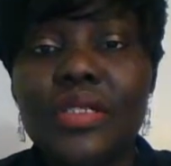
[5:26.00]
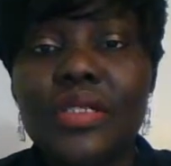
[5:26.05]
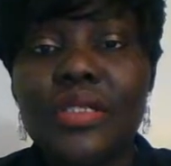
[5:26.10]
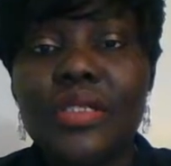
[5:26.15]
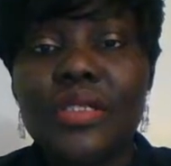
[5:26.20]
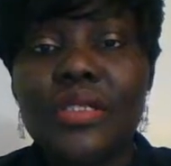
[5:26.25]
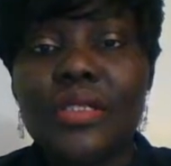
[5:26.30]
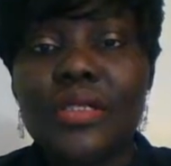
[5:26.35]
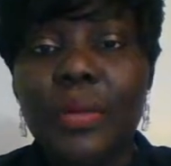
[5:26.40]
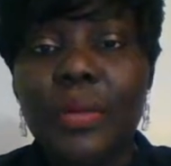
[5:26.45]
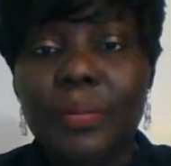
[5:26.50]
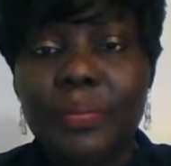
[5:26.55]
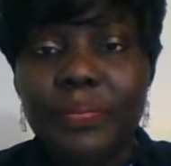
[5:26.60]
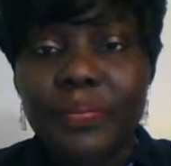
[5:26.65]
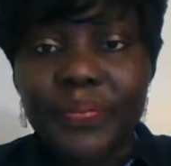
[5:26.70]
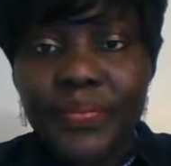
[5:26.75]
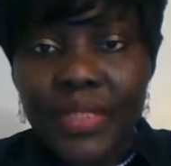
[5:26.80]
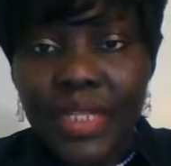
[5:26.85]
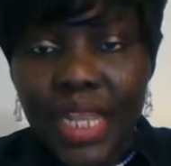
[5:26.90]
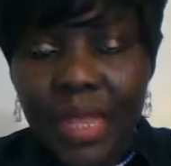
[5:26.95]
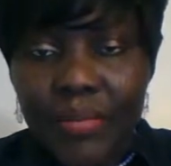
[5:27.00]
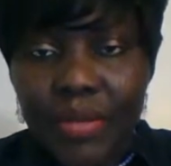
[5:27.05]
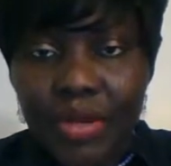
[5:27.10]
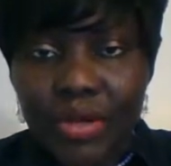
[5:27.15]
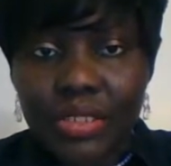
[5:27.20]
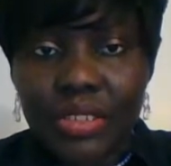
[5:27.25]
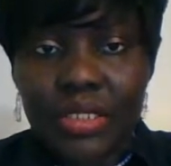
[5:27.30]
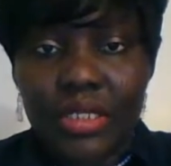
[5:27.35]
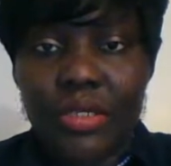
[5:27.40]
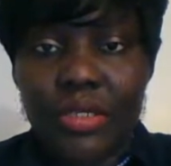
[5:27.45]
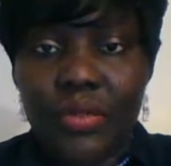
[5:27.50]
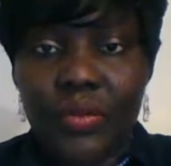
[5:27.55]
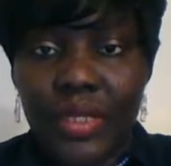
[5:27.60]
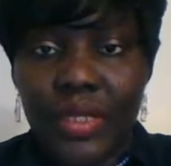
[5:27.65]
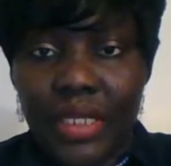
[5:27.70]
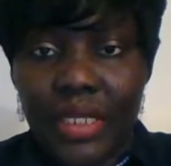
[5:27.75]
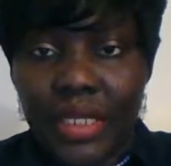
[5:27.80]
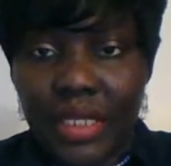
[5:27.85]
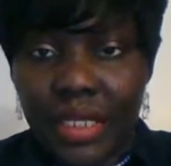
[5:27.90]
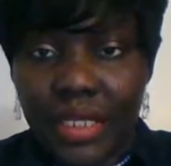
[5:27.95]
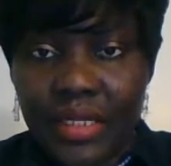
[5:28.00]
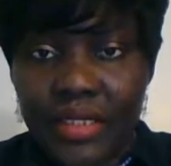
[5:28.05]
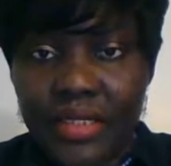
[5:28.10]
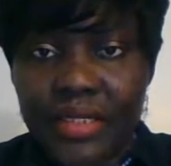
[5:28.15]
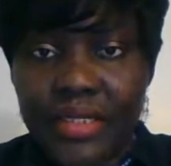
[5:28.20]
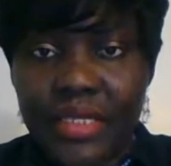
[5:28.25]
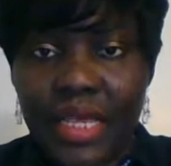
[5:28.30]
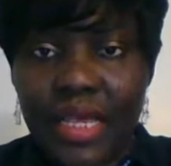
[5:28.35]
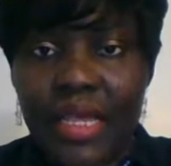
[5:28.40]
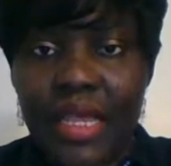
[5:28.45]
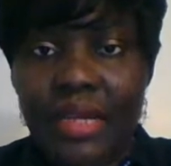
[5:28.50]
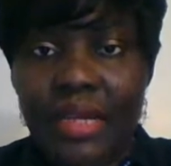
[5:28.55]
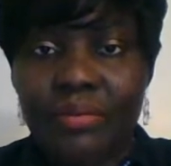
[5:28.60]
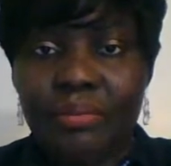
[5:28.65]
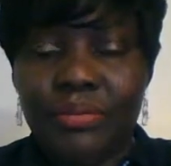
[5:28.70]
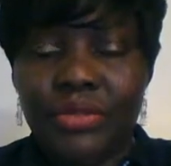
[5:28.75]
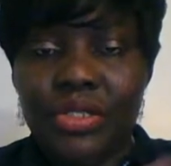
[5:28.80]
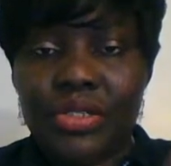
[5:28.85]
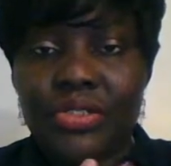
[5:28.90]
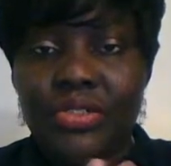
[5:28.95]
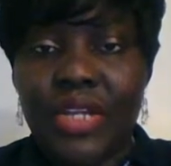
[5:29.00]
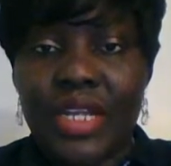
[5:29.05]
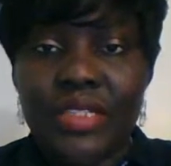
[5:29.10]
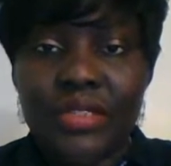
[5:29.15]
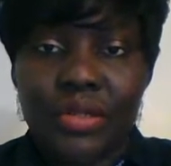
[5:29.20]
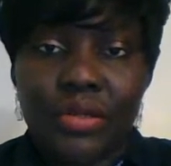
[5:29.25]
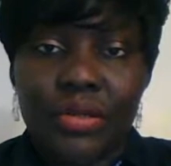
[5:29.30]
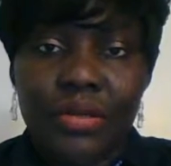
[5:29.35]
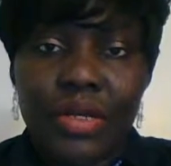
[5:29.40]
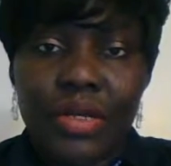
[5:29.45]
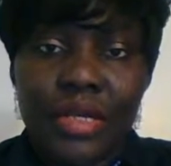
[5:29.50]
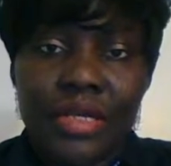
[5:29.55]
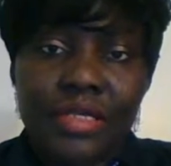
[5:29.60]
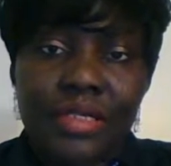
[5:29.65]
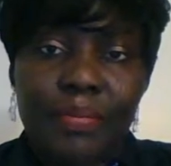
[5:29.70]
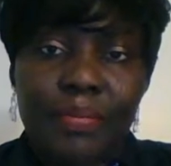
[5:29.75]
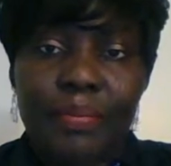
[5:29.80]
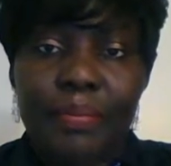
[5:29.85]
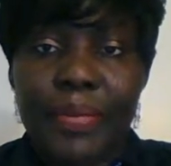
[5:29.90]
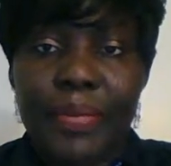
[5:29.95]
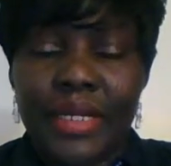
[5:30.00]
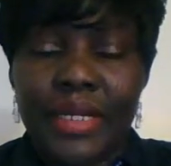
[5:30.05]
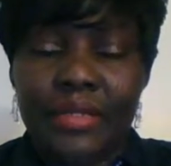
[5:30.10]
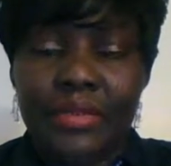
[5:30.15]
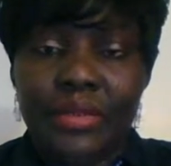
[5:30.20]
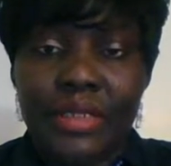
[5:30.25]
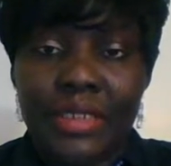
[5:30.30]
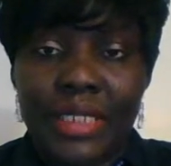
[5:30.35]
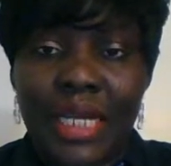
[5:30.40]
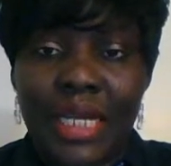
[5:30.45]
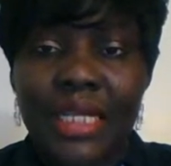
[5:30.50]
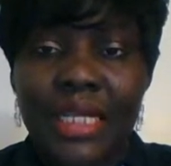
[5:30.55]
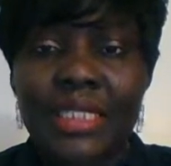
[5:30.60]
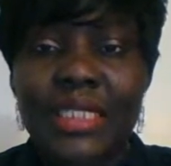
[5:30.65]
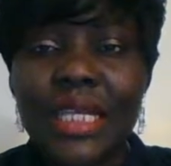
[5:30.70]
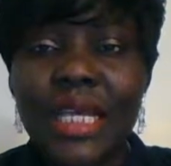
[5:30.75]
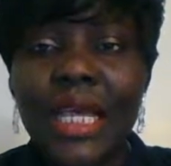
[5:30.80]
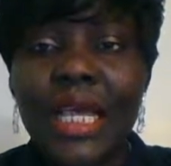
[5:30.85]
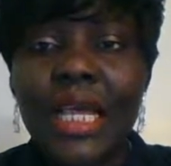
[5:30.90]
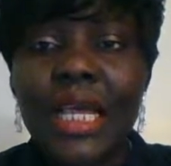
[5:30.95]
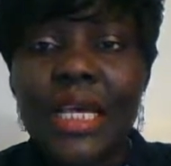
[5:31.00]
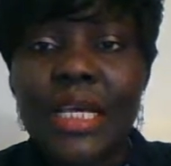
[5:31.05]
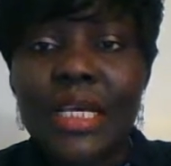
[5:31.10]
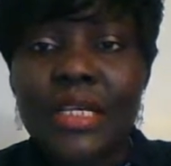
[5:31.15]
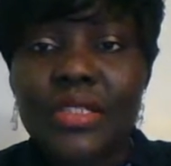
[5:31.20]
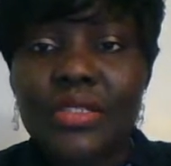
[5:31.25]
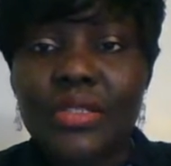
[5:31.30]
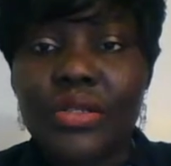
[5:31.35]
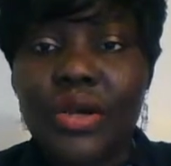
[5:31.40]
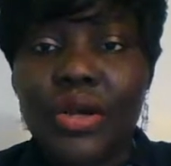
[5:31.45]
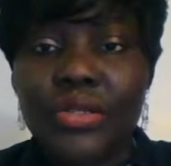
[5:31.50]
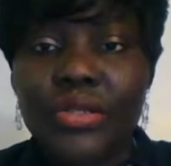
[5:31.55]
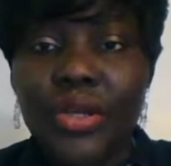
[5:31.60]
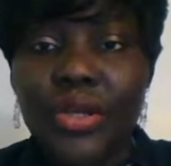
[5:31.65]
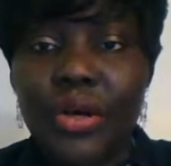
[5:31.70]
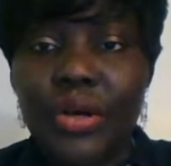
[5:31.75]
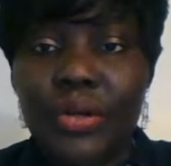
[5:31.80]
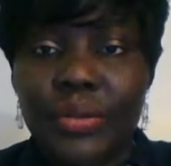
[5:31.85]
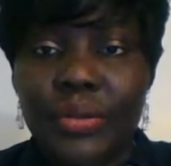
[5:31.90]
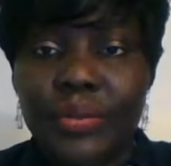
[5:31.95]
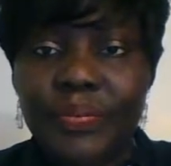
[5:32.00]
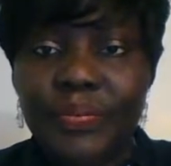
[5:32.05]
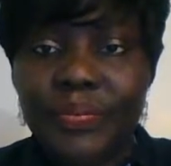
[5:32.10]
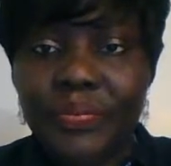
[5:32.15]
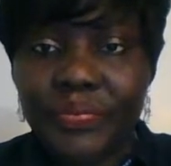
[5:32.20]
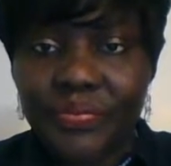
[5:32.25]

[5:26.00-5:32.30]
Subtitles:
So let me continue with the case. I will just try to expand on that. So, although